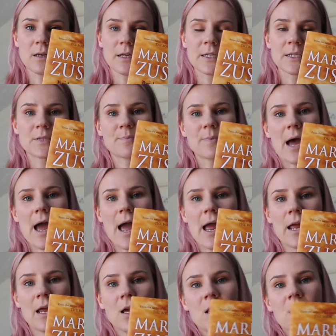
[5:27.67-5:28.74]
It's
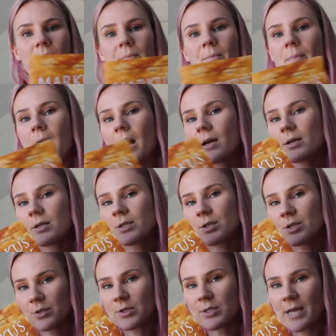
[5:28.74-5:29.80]
by Marcus
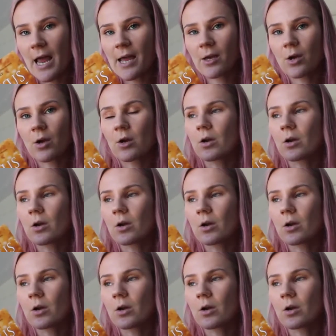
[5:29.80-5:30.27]
Suzak,